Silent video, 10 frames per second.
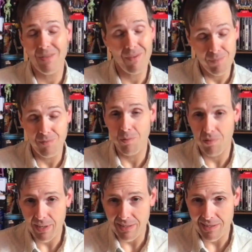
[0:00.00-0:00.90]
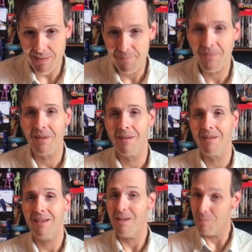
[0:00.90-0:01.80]
have been replaced,
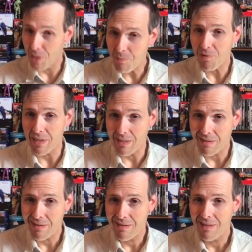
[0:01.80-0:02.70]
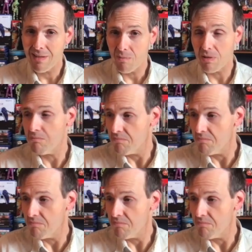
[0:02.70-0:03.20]
have been upgraded with